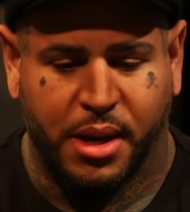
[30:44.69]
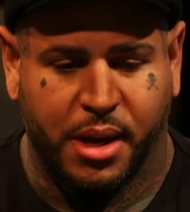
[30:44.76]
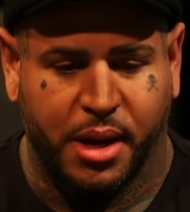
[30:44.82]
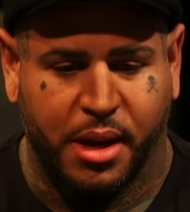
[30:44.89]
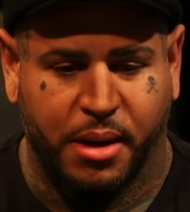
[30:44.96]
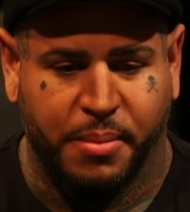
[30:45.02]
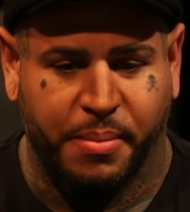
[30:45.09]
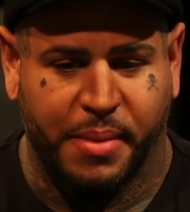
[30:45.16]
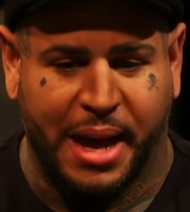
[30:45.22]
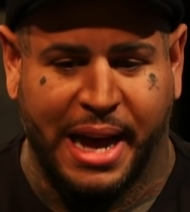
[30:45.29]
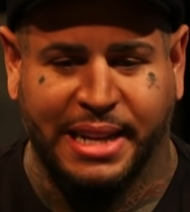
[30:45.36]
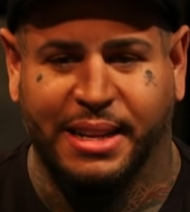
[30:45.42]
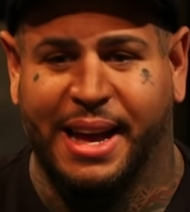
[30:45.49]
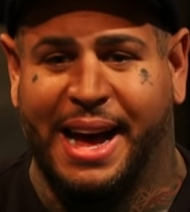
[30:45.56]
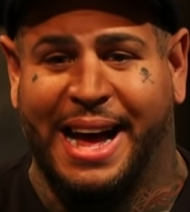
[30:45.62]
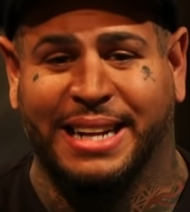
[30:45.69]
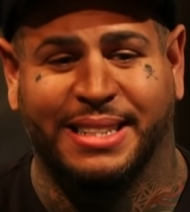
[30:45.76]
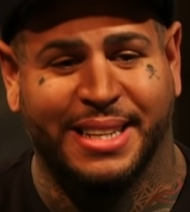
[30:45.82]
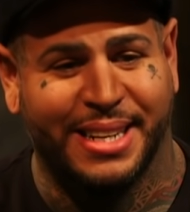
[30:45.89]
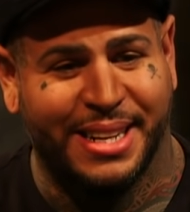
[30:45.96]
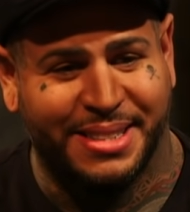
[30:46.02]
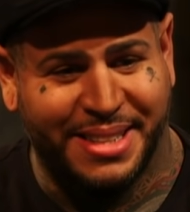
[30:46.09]
I
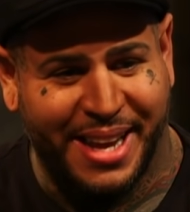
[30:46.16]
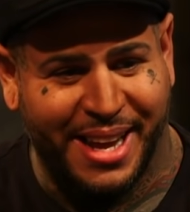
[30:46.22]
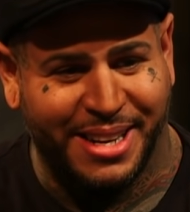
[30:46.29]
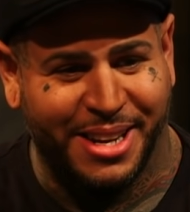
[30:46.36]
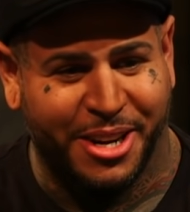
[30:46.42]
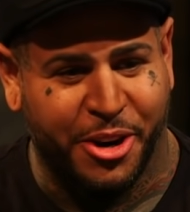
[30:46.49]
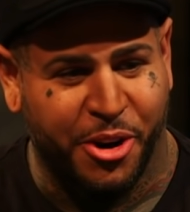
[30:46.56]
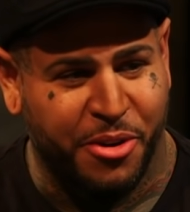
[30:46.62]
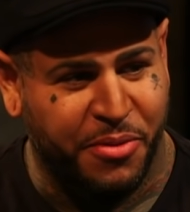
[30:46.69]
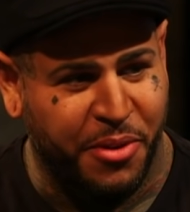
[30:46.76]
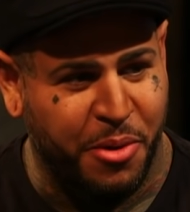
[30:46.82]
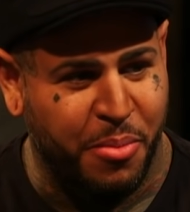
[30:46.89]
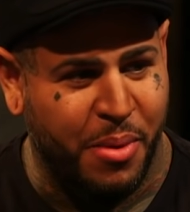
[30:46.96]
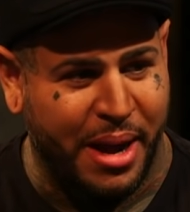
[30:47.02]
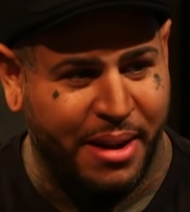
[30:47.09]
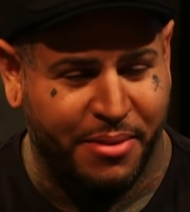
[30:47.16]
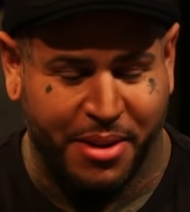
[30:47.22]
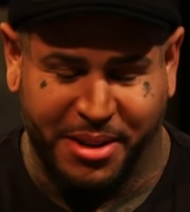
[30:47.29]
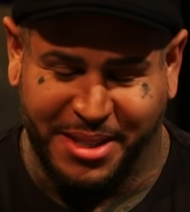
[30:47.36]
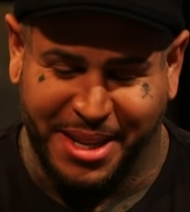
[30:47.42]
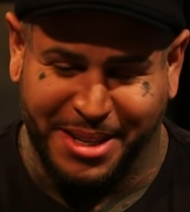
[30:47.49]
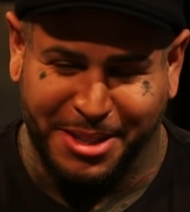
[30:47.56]
did attend a curfew. I've
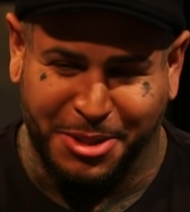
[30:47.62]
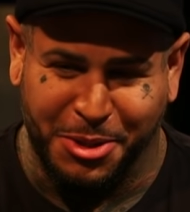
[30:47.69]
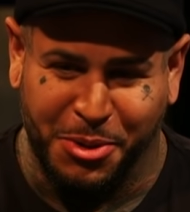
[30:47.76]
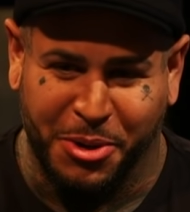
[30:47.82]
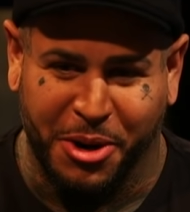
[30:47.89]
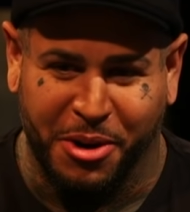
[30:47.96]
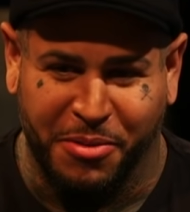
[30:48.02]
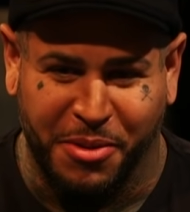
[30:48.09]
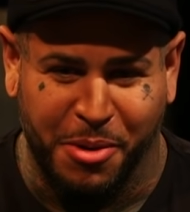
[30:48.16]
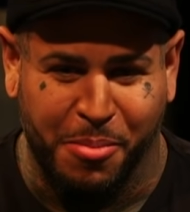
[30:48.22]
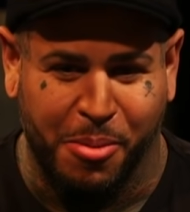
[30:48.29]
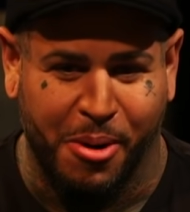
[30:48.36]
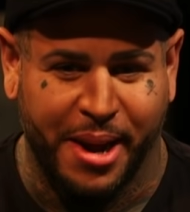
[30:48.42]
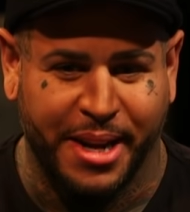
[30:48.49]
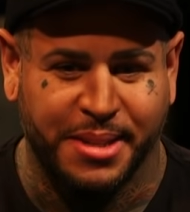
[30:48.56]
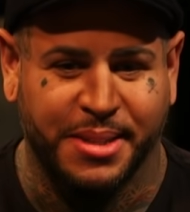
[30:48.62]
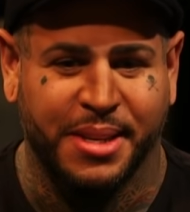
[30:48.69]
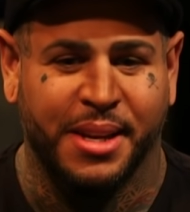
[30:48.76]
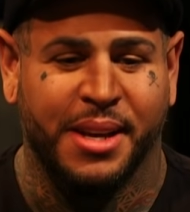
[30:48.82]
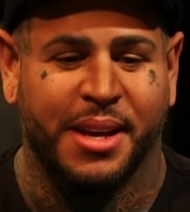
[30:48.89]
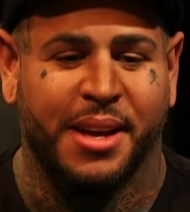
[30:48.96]
attended two curfew breaks.